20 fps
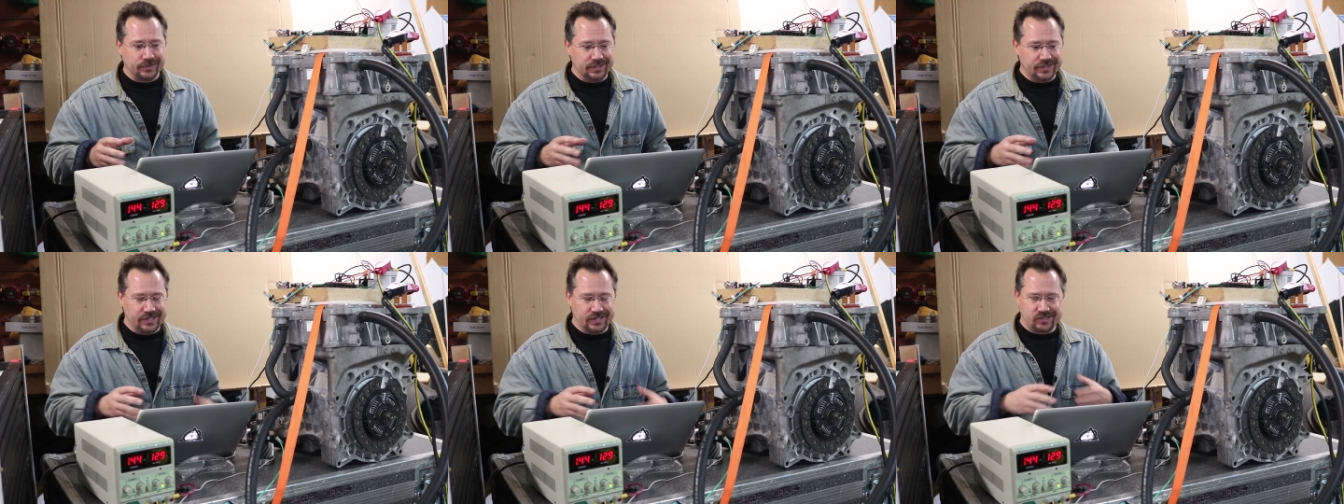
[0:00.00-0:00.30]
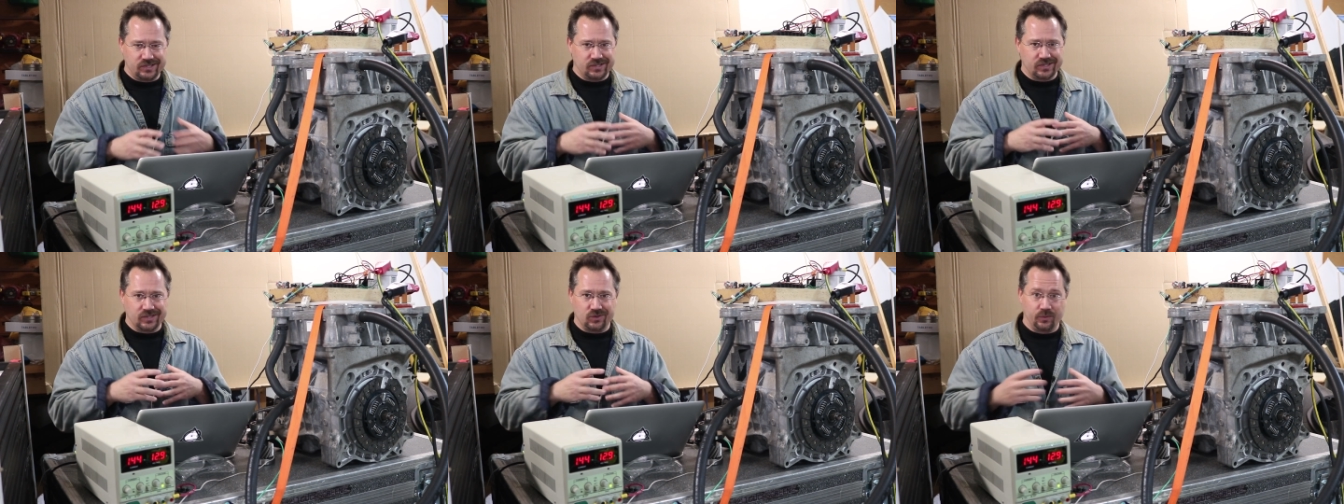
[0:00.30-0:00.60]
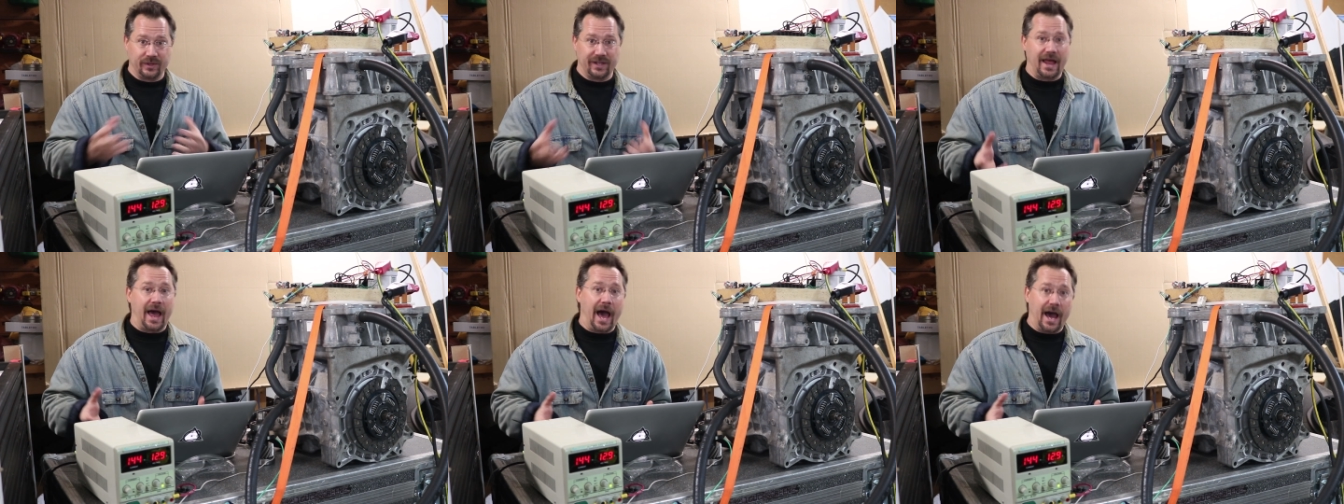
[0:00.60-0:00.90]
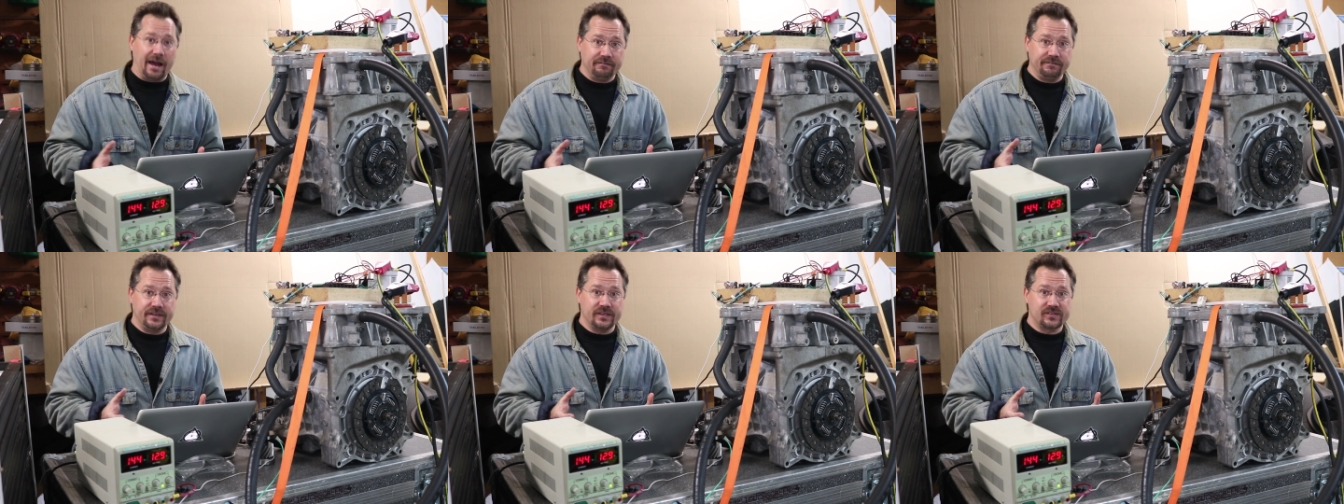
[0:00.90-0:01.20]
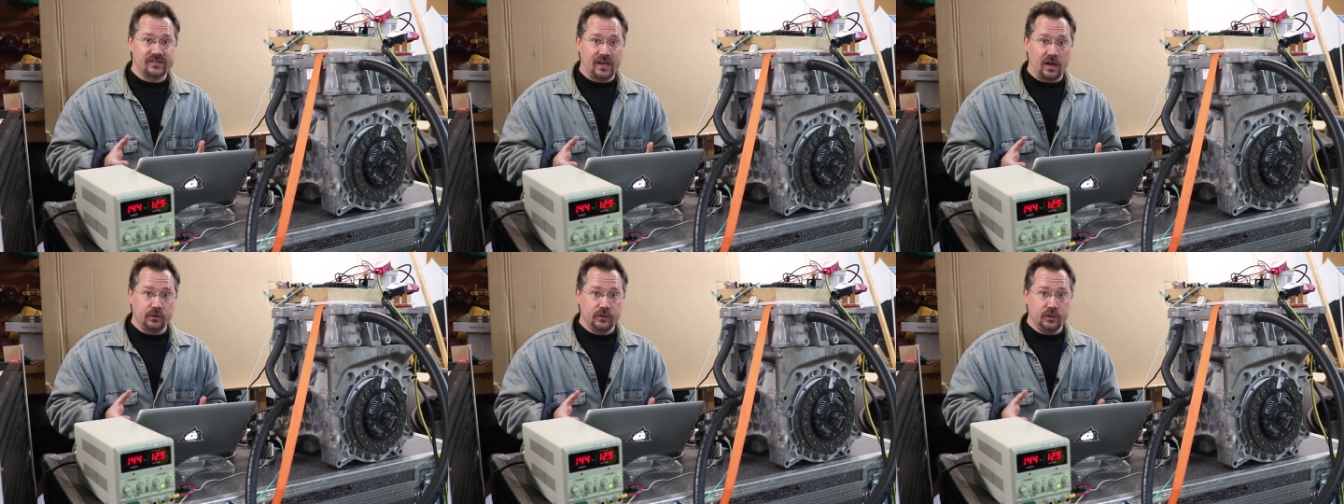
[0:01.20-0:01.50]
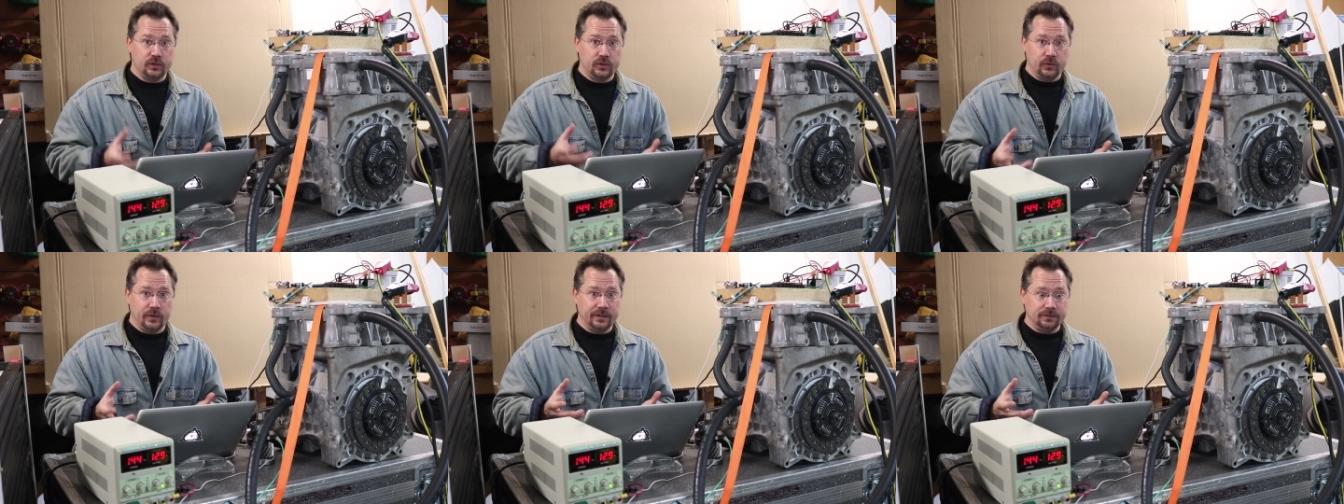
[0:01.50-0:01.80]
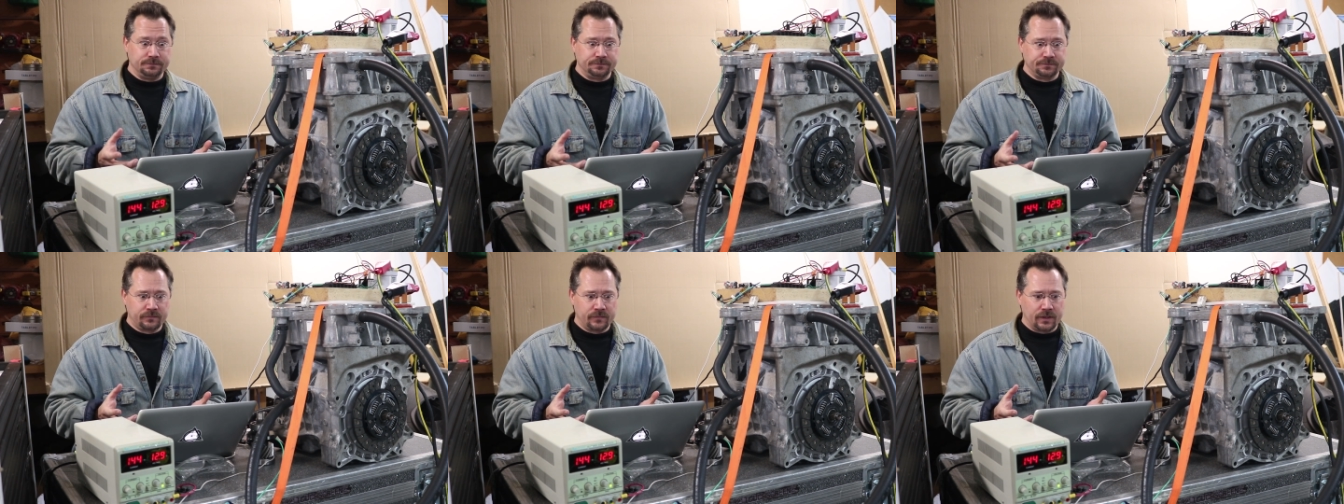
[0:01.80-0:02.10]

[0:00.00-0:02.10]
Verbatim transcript: this isn't real obvious how you do it.